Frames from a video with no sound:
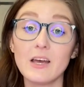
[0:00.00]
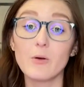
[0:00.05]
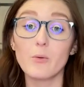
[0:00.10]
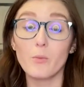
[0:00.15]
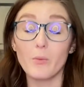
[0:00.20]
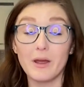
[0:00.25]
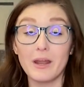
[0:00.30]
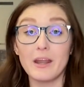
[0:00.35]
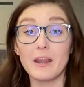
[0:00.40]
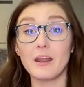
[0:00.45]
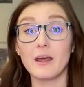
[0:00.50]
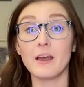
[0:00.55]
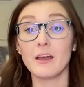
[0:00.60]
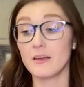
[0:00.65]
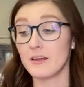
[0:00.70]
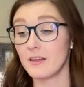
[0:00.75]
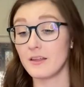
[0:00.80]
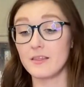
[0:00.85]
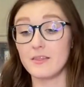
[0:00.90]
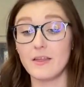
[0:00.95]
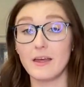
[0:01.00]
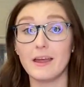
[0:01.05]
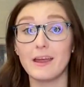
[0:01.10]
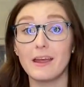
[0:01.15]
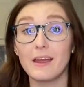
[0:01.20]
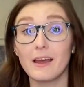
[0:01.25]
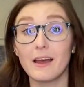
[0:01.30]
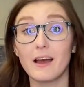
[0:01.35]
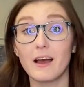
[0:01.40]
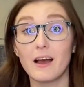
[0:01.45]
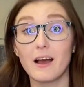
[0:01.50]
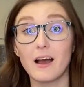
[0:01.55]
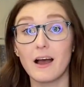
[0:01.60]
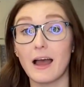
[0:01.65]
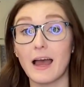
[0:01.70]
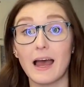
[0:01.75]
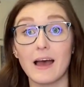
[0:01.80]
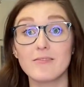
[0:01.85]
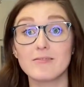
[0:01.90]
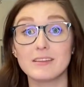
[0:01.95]
when they
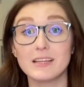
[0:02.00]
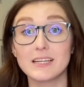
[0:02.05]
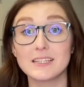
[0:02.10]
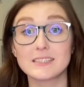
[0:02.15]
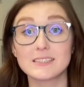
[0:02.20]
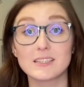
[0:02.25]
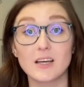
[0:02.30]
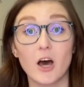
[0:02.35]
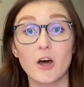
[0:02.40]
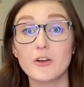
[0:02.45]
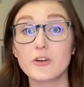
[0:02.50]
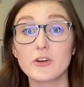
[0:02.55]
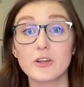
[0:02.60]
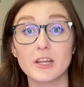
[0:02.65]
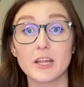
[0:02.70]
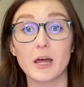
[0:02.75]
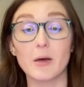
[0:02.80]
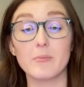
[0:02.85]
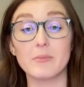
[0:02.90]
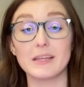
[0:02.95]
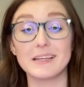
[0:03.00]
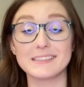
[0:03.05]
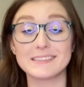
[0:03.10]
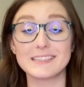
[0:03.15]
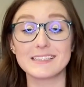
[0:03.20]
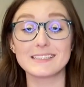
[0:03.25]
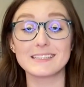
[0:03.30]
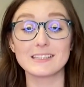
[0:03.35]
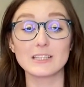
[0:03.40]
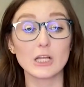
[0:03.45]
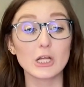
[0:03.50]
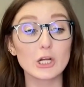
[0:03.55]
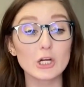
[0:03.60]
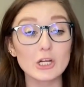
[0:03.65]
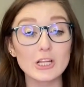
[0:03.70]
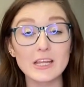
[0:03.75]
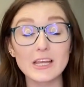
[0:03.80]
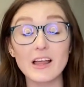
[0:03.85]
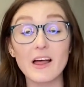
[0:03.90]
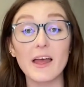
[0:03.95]
have this under them. This is
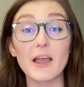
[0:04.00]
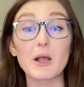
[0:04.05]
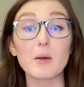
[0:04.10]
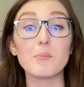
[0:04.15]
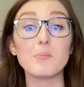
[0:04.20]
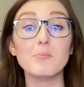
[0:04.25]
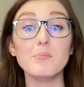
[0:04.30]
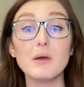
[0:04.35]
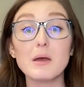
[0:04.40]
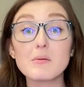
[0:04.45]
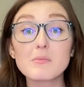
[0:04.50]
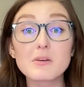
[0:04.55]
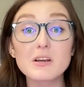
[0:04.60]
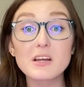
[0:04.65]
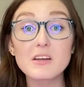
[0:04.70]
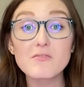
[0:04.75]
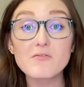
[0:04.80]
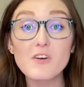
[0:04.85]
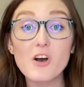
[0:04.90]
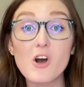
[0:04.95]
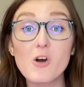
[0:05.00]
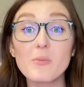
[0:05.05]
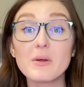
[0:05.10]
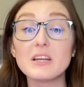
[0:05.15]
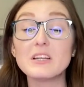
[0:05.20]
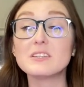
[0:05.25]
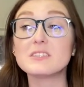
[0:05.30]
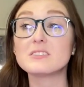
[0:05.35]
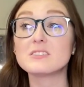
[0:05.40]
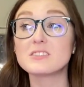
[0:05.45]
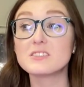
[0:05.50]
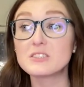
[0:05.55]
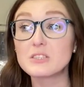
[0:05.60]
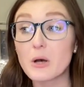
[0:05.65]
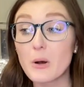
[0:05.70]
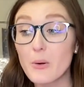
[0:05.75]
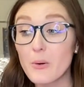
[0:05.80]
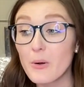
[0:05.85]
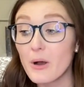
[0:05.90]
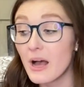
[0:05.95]
literally like memory foam. It is
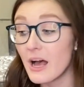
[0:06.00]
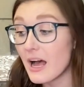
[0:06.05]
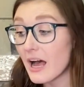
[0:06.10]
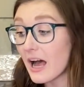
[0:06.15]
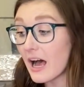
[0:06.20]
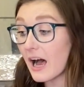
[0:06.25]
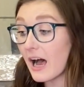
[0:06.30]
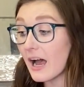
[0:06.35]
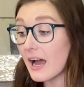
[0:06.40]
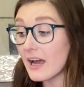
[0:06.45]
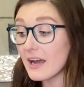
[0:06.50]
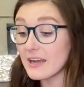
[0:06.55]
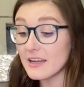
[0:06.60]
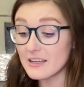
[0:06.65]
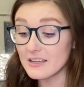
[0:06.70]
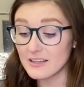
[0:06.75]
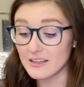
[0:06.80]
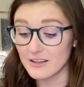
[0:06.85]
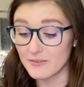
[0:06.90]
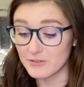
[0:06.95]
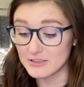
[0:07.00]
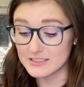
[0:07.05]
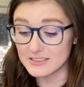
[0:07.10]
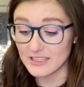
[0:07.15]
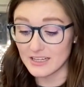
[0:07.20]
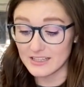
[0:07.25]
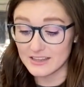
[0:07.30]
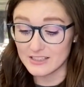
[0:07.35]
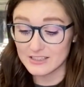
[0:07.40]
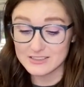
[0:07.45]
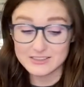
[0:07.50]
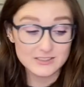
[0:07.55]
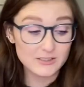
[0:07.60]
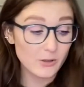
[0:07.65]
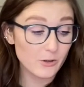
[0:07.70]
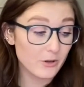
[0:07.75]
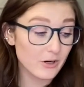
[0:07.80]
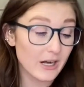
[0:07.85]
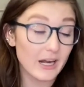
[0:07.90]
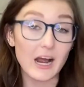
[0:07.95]
so, I was like, that's
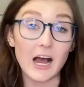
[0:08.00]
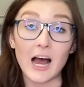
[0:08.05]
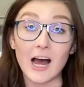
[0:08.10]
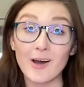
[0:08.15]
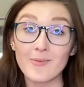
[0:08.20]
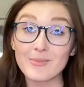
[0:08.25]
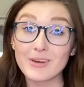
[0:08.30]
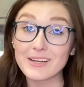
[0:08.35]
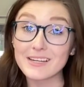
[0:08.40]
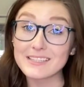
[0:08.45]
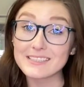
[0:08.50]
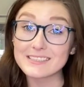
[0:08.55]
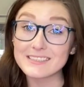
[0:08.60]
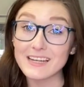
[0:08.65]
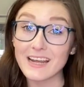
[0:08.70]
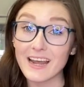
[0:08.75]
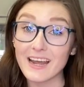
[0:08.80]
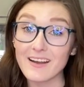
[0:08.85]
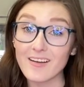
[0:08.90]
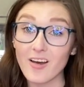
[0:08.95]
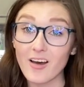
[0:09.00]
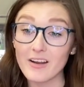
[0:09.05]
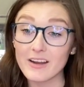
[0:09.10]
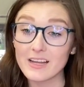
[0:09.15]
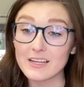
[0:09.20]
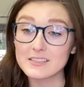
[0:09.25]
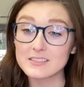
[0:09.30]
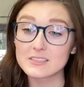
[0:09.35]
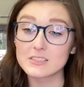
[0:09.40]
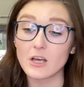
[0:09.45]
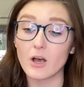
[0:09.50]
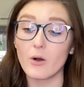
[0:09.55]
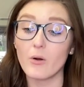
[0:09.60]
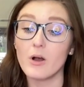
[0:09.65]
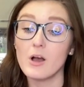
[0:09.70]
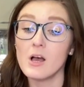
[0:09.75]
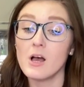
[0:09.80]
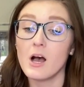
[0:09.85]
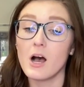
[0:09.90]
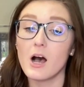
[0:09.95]
so great, I'm gonna stand on it.
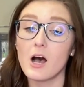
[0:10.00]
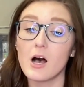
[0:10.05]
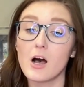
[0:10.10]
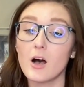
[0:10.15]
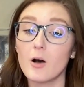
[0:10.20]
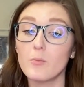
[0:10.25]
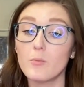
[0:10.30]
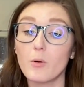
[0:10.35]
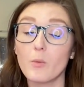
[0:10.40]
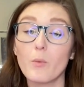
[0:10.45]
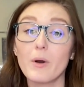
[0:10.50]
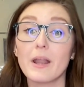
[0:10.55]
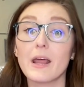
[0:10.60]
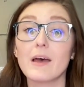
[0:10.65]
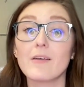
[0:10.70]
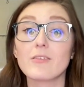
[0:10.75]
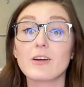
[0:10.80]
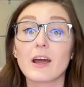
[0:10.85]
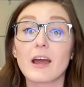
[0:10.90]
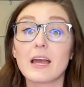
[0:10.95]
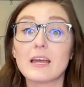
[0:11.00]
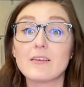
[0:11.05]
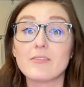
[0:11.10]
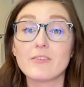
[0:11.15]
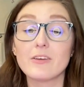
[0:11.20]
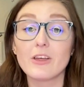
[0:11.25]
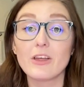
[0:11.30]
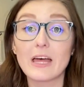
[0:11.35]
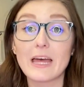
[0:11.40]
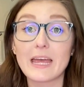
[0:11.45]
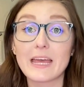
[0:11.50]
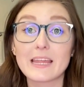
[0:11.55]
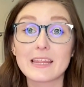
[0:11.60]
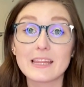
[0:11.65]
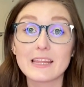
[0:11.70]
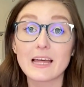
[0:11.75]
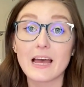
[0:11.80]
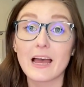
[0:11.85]
So whenever I feel like